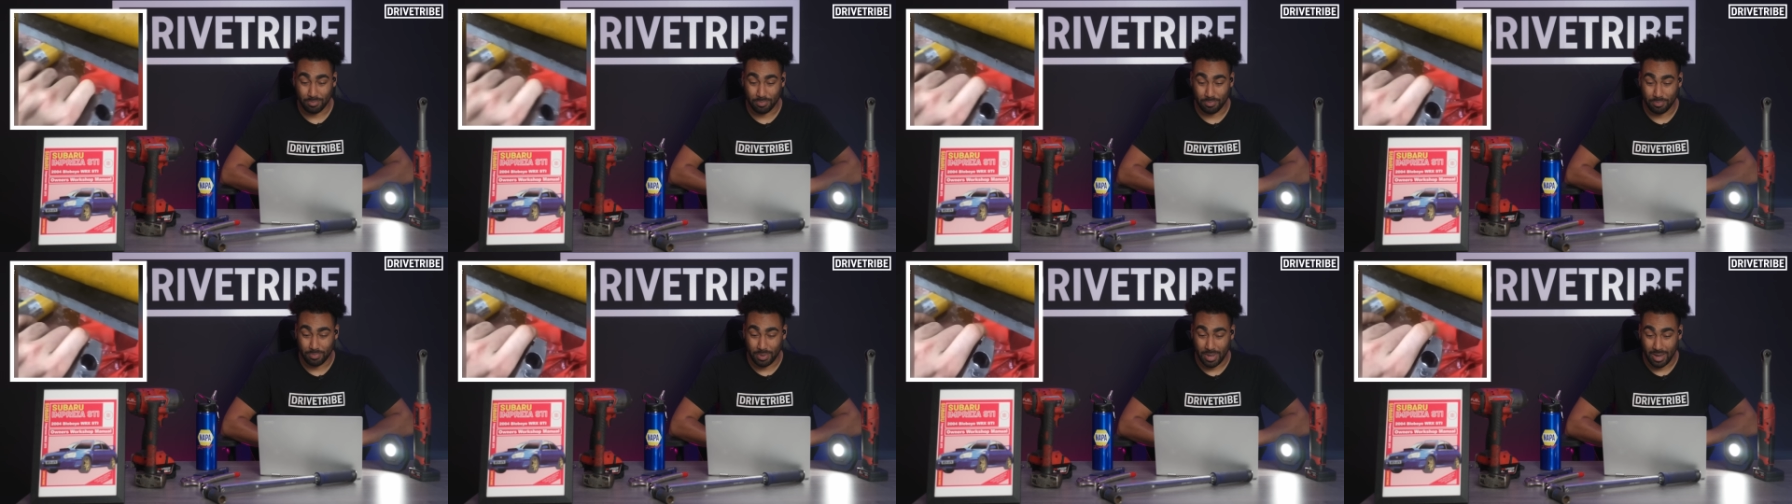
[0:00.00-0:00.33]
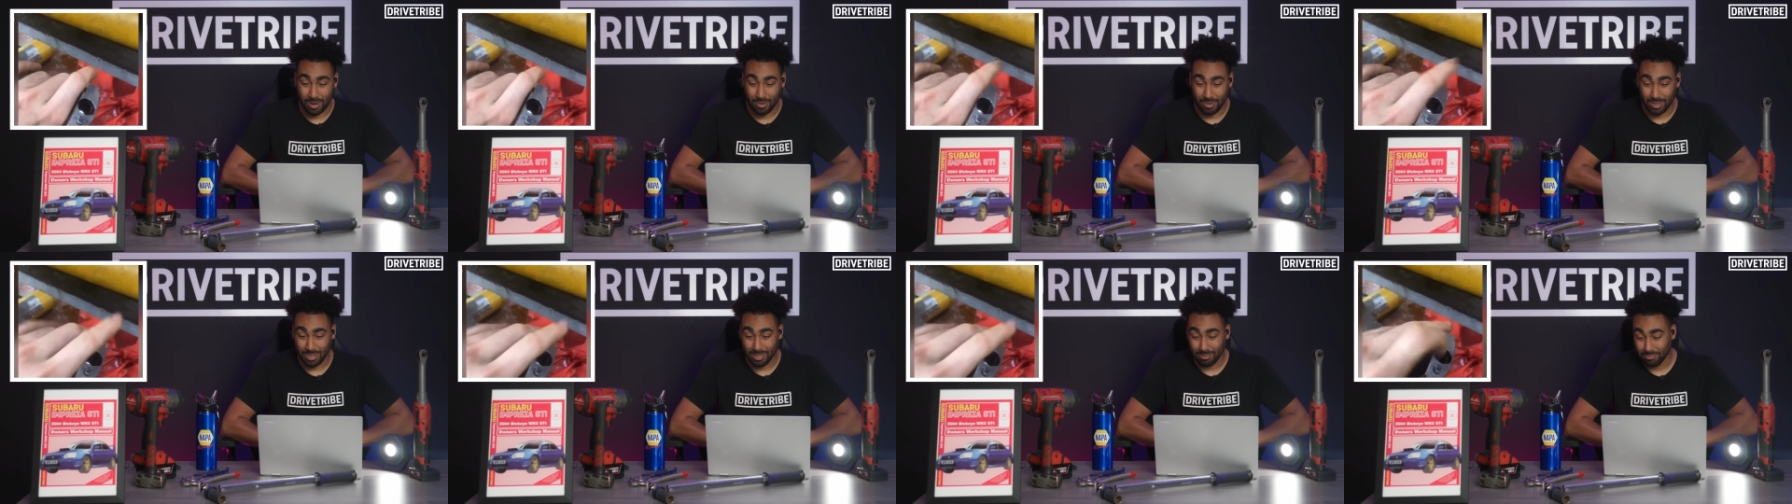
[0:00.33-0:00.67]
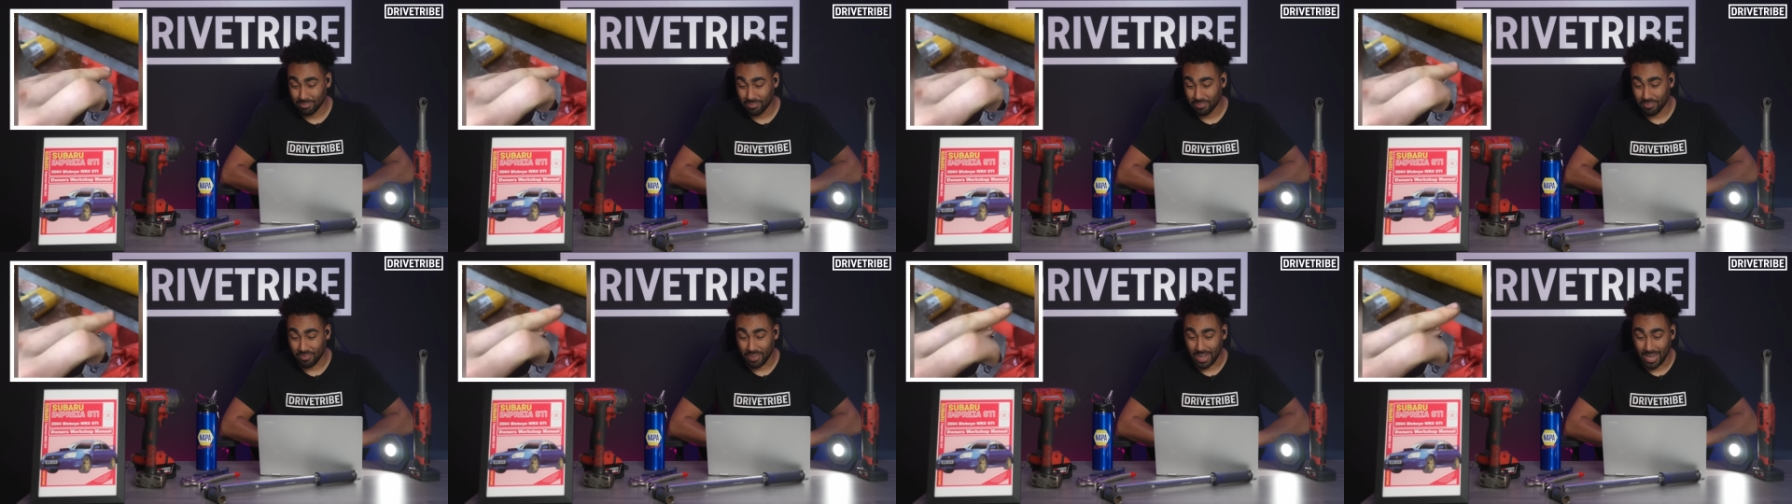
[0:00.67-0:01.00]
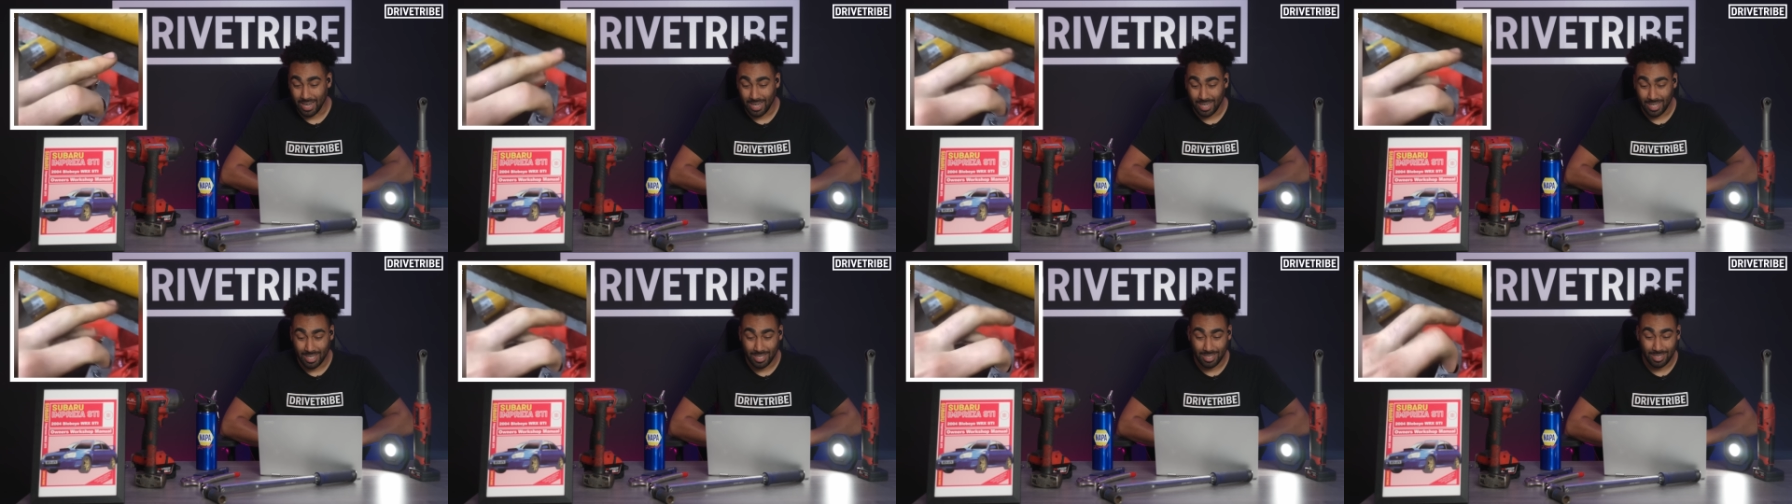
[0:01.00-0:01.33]
bearing
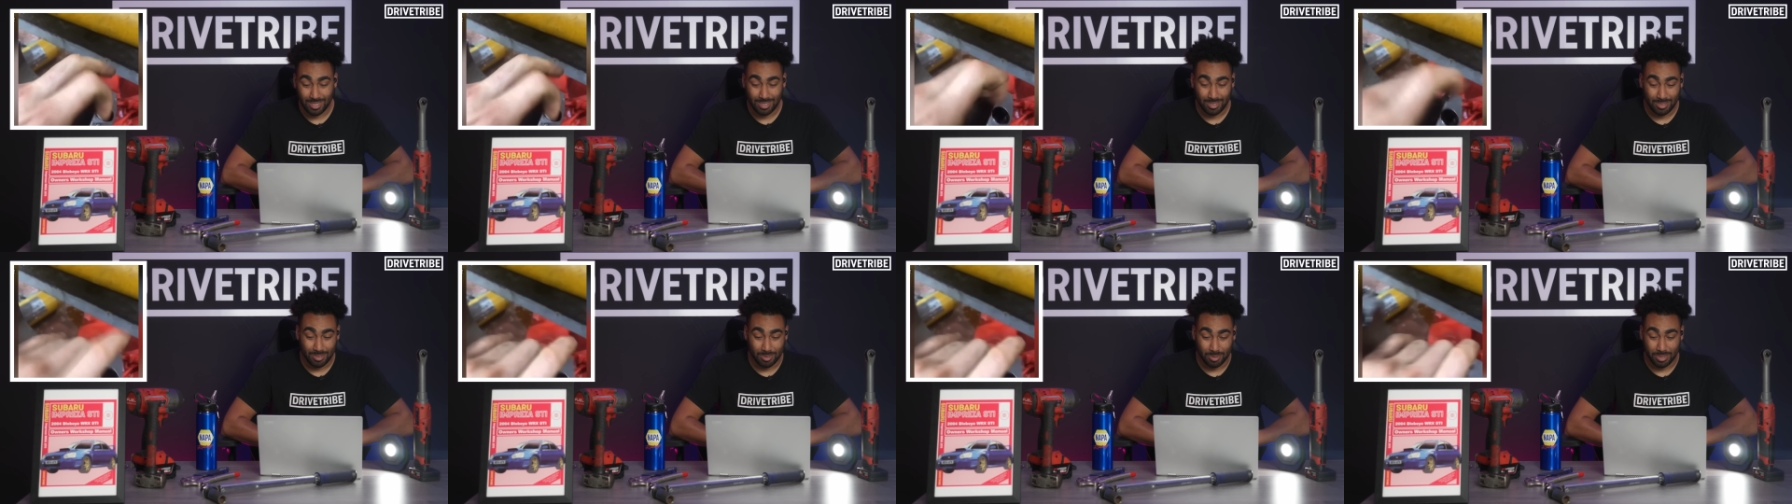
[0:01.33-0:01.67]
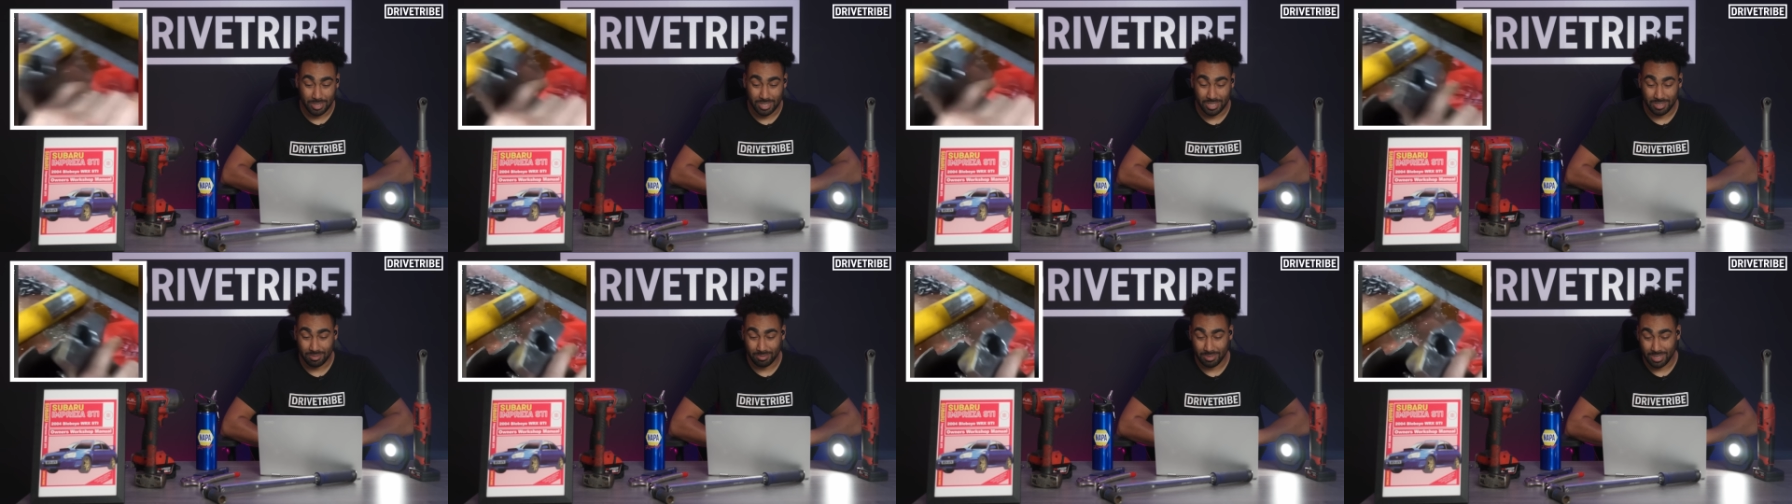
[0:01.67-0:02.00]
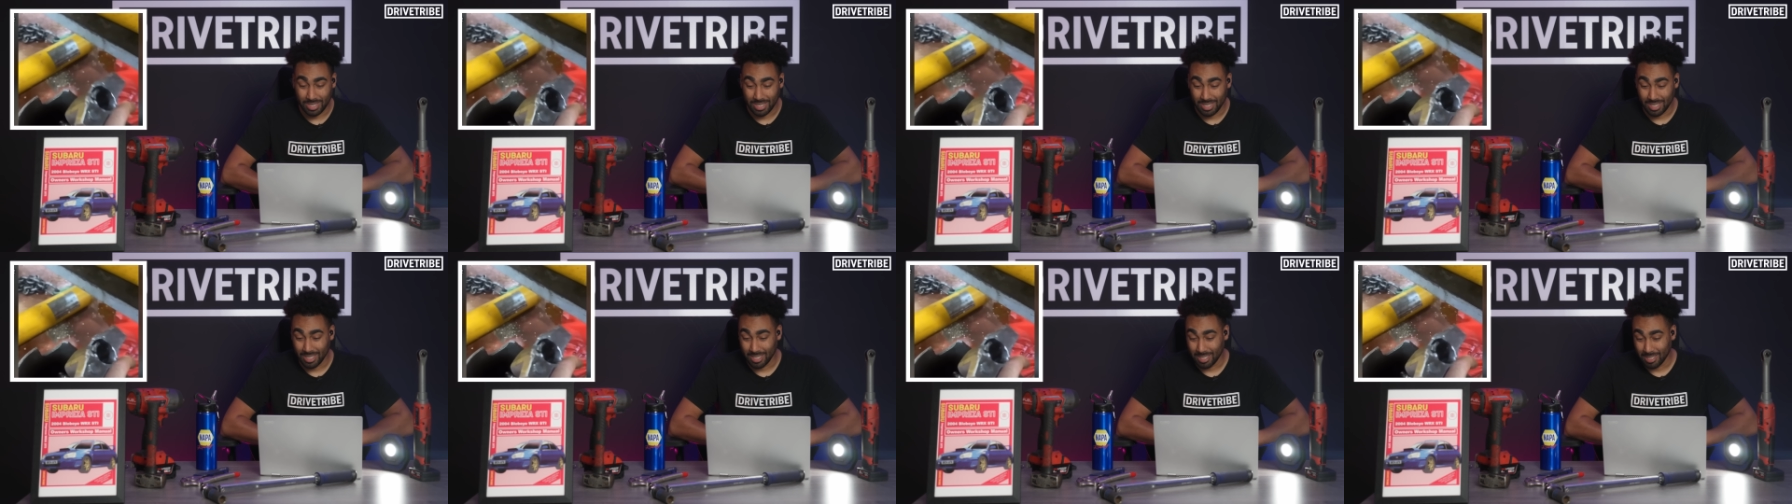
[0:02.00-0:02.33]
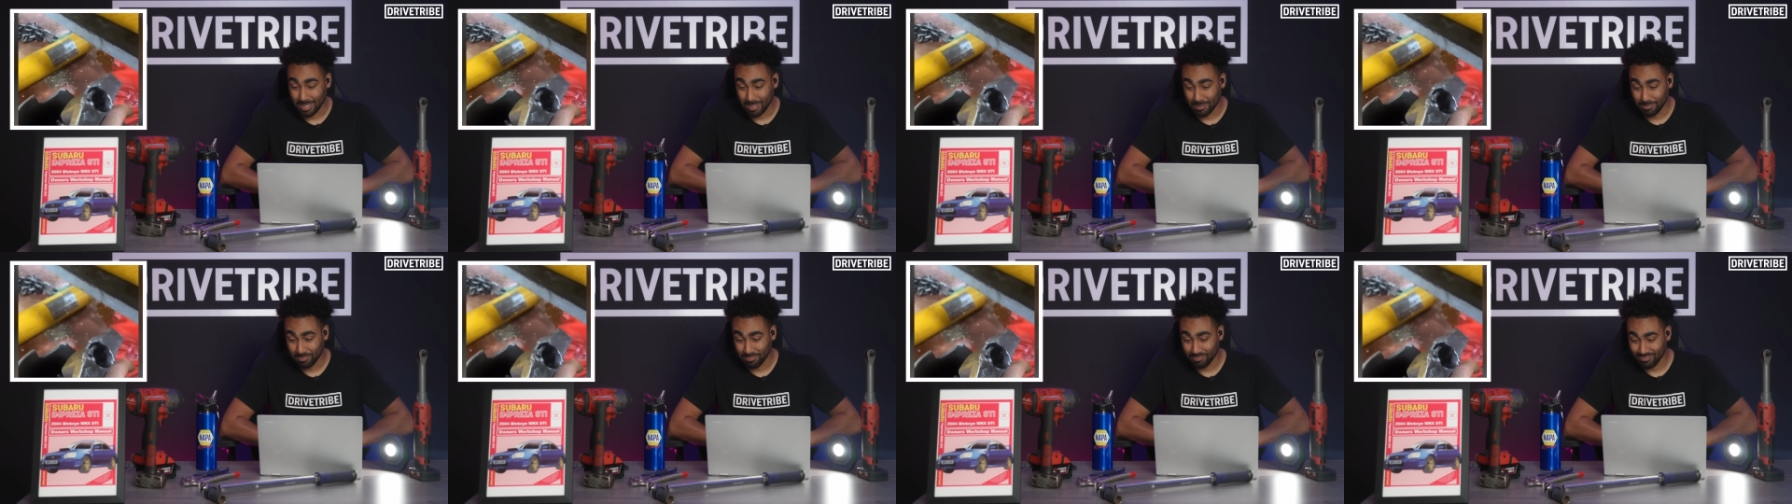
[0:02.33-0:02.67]
failure, or
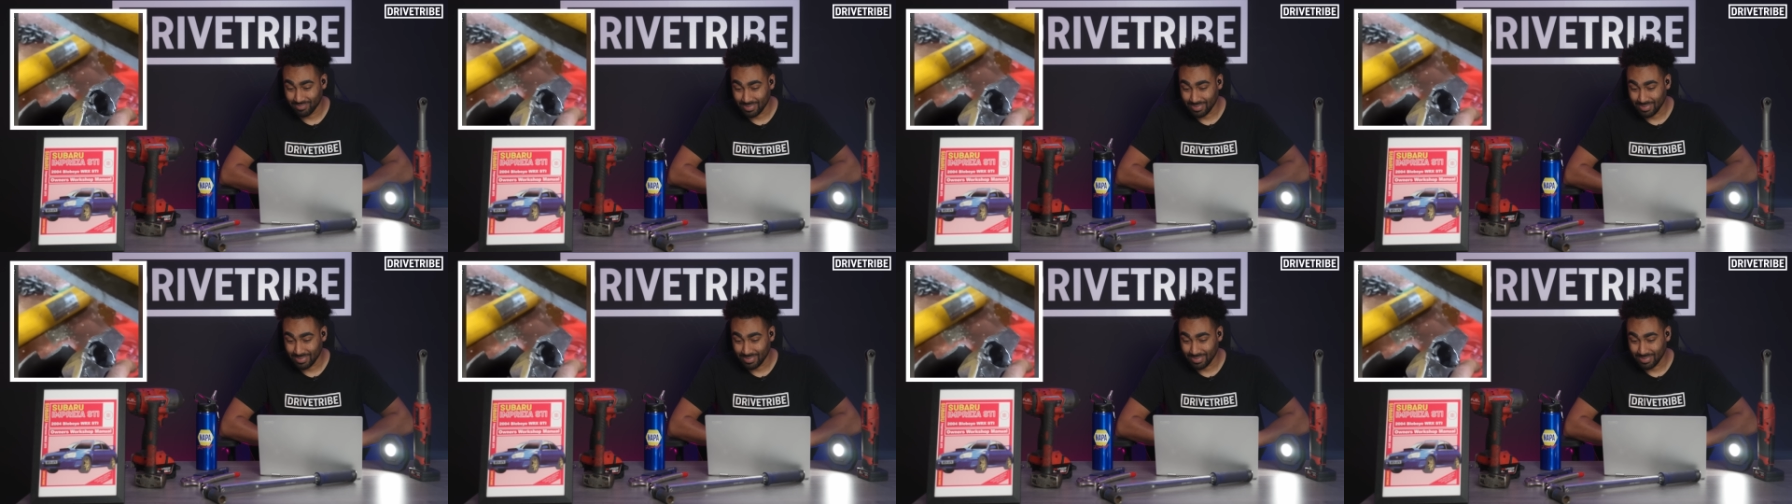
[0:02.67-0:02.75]
the